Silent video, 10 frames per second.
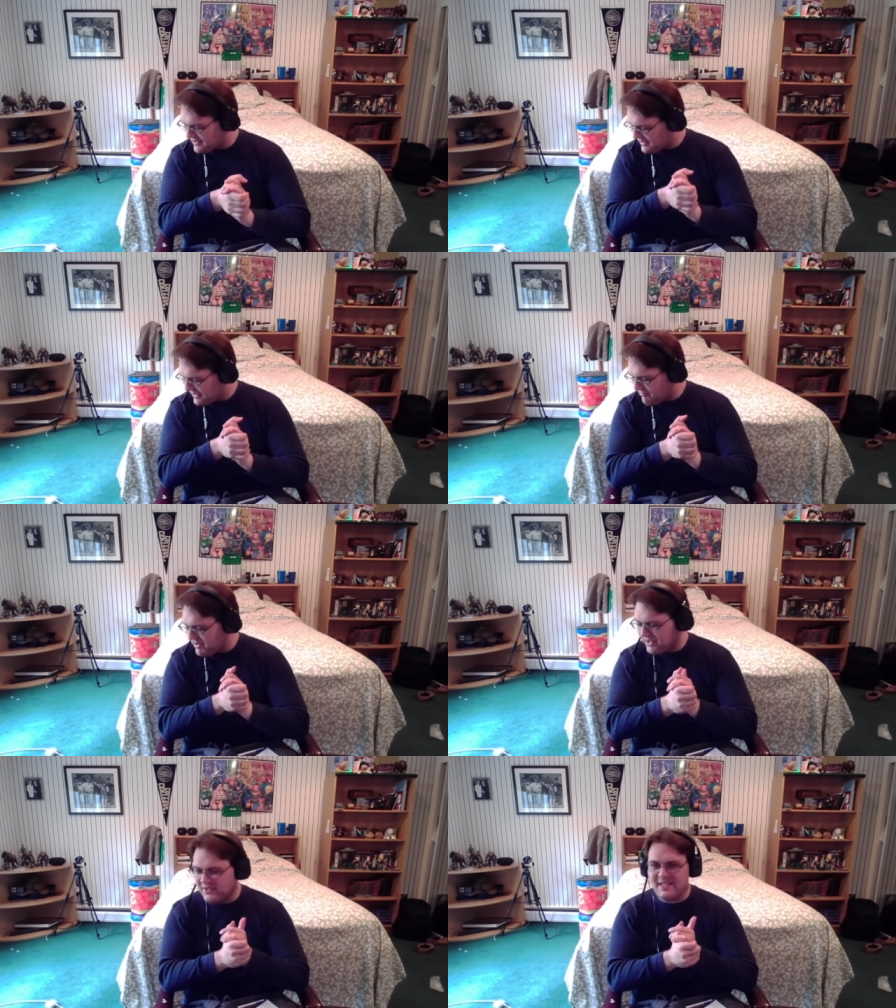
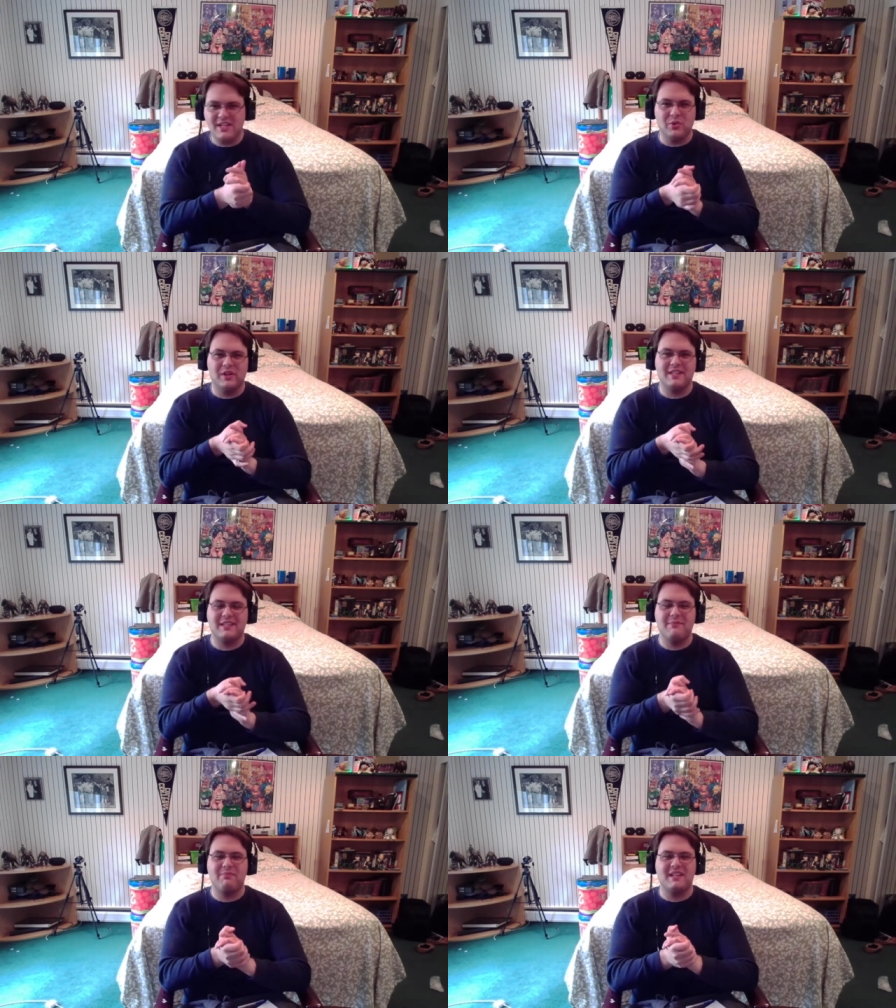Life-Model decoys
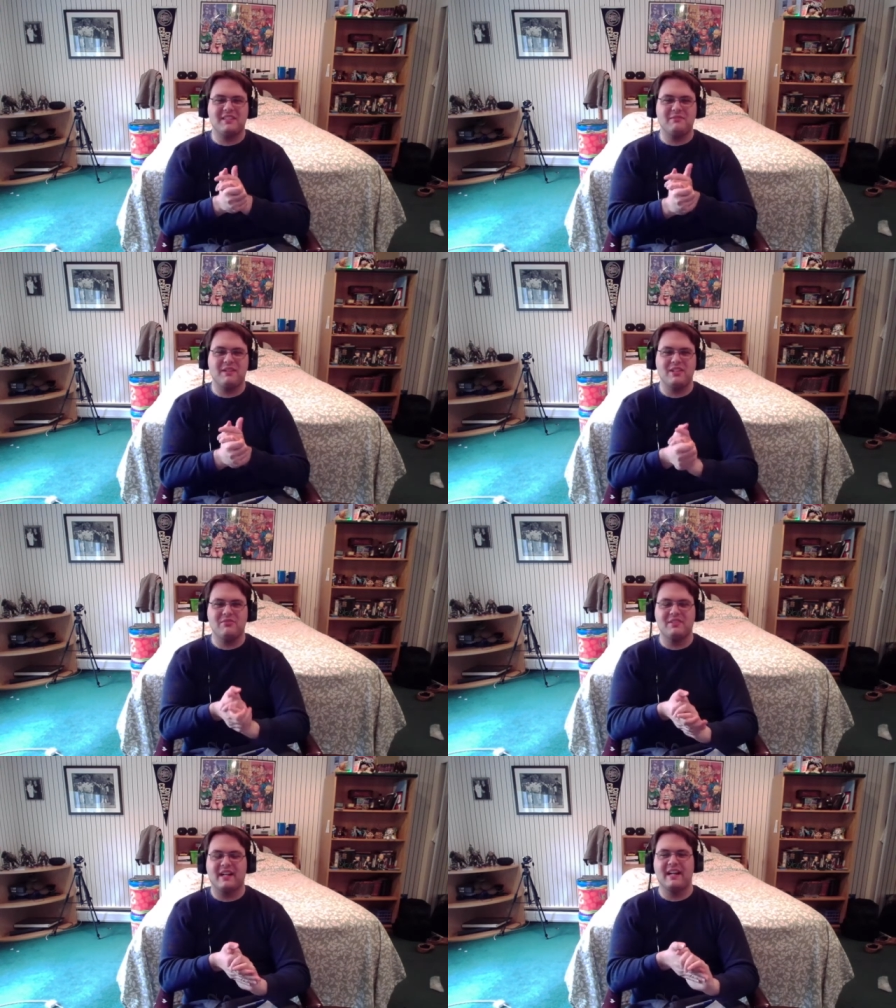can basically be
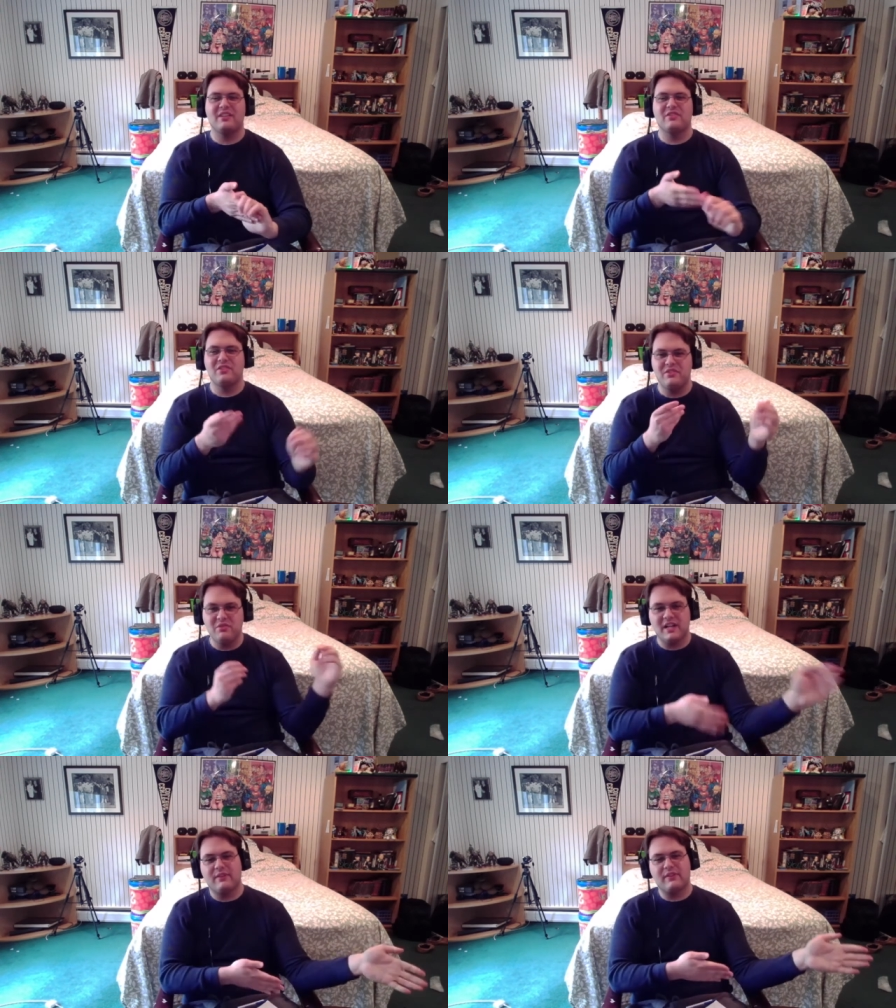used either to
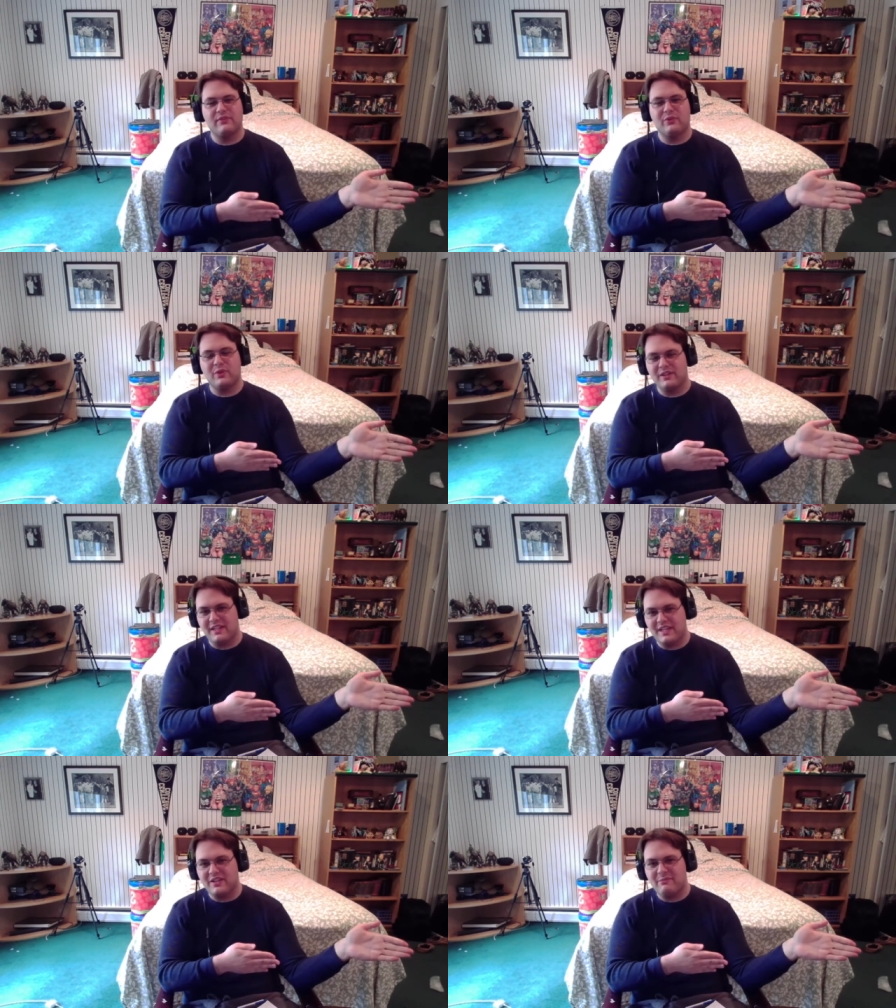cover for the
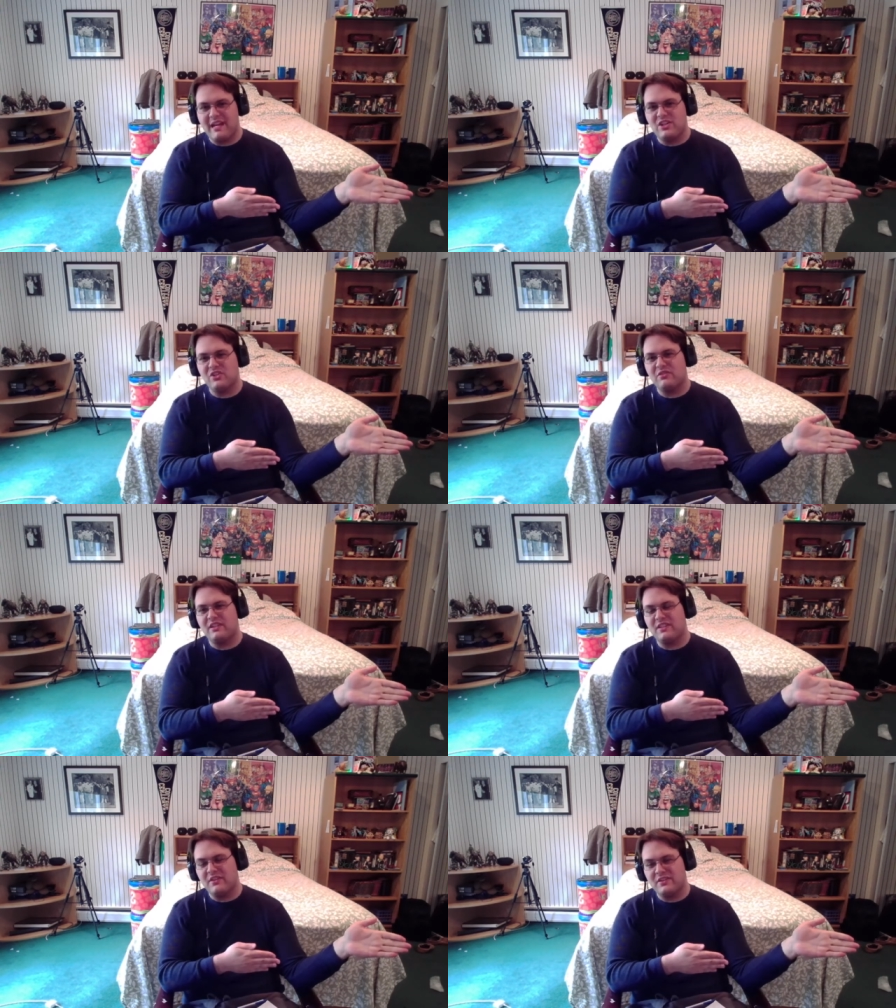Kirameiger in
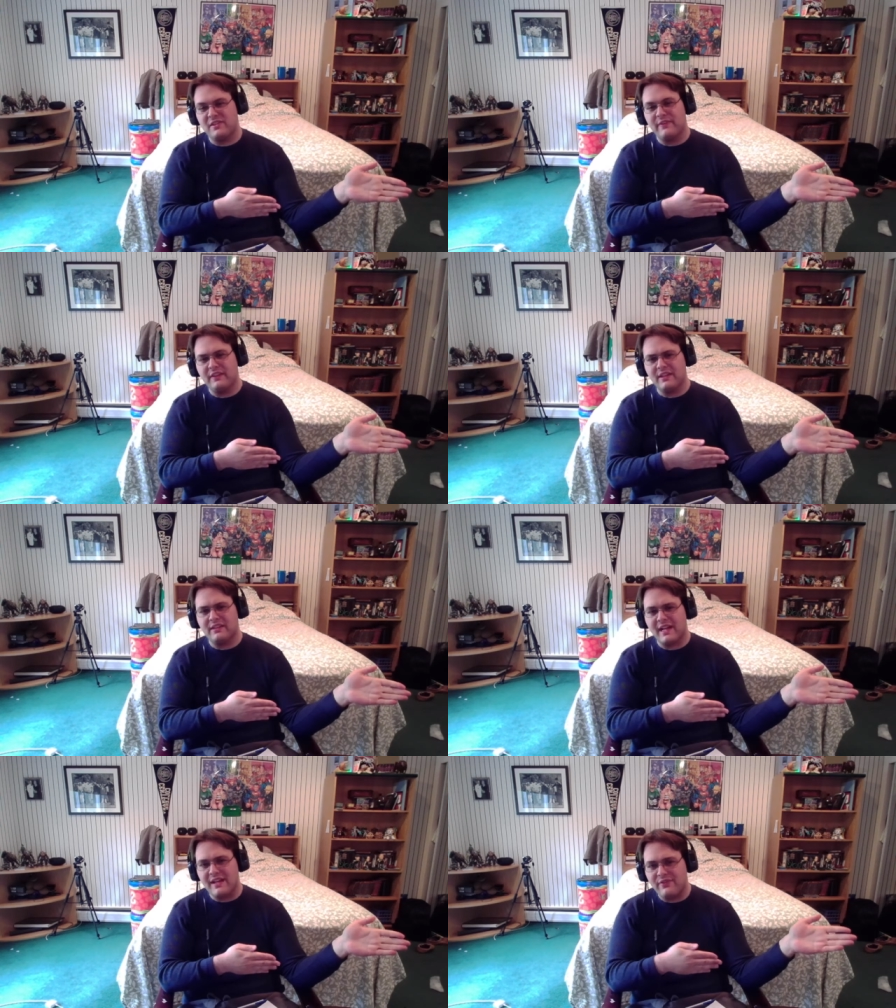their civilian
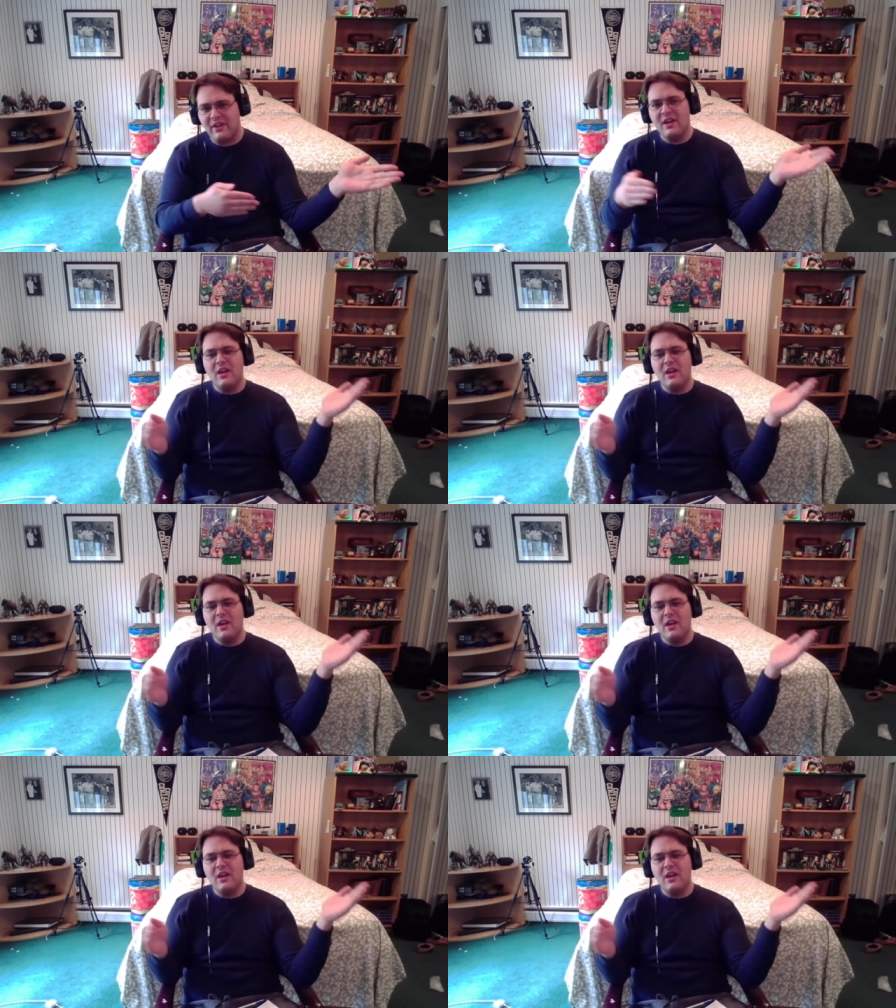life,